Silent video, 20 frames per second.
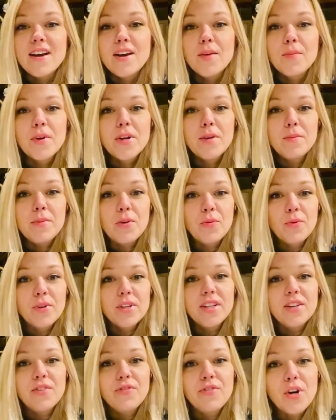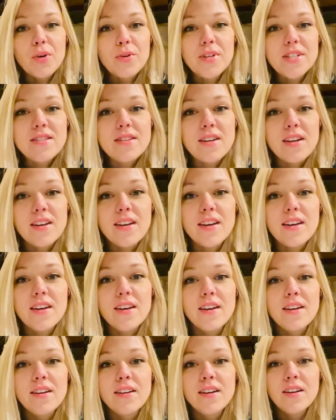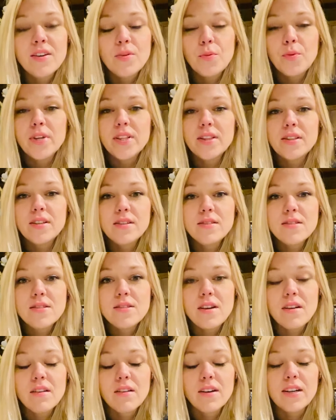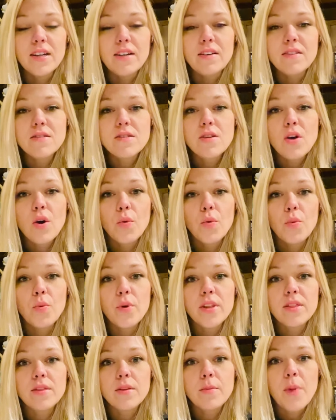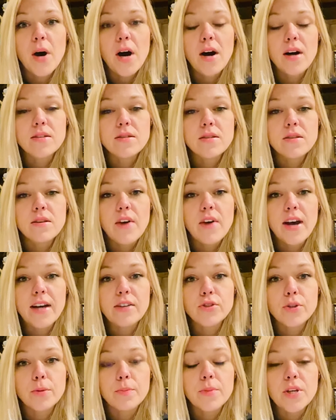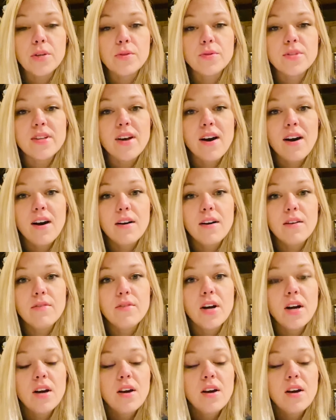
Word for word: I'm going to be really focusing in with this series with the positive attributes of